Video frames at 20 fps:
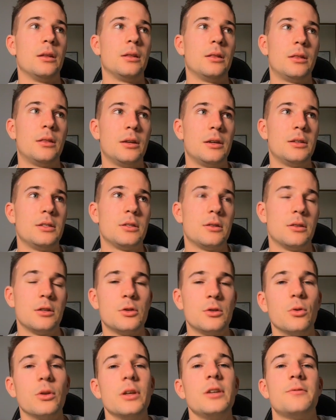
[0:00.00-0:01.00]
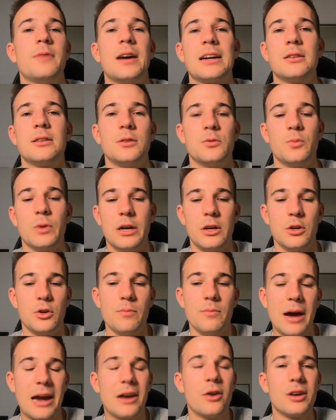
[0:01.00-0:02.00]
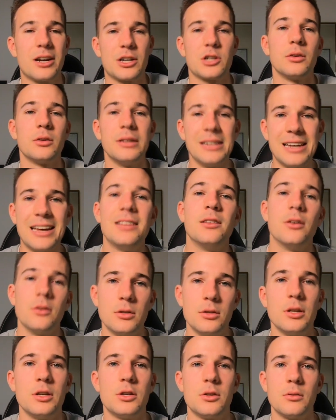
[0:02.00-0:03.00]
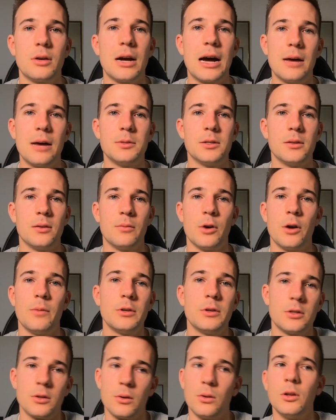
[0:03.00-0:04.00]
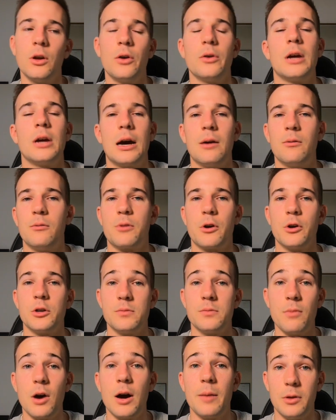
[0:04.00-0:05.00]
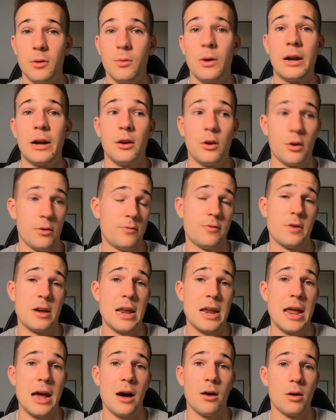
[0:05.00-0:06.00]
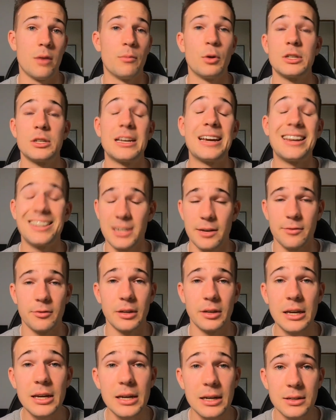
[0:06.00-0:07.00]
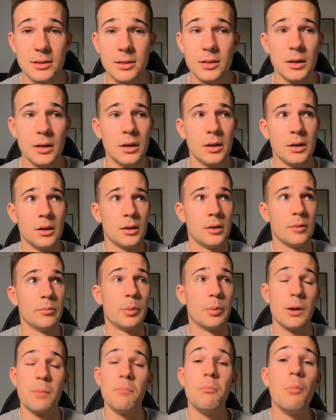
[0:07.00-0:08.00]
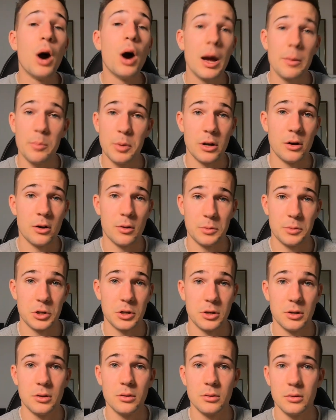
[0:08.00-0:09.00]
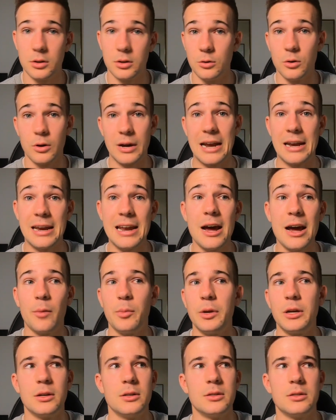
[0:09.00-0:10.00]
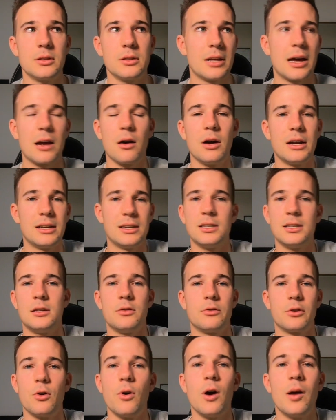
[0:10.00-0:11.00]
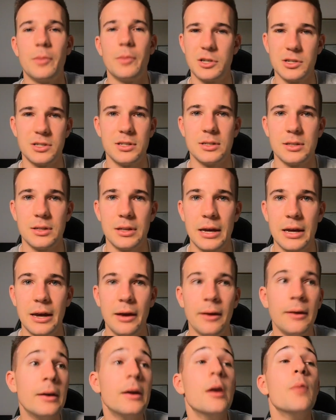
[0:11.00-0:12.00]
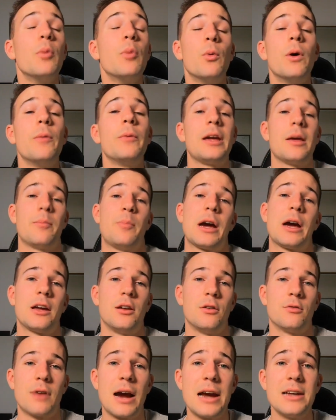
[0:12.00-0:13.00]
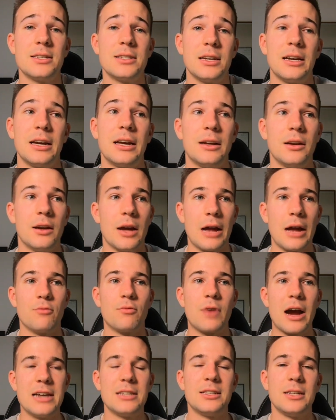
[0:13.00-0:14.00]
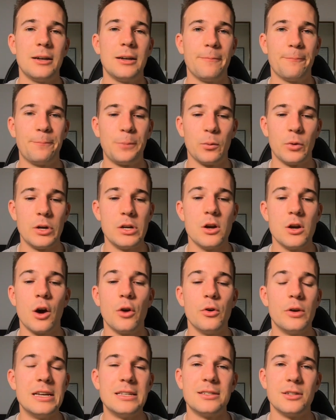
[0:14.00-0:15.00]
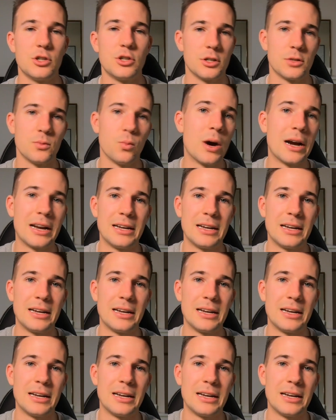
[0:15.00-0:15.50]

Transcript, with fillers: there's there's all these factors where you may not actually need those additional carbs at the moment. So a low carb approach might be the way to go for now. I'm not saying it definitely is, but it might be an option to look at now because that high intensity requirement just isn't there. But when we get back into racing and and racing, we know isn't just one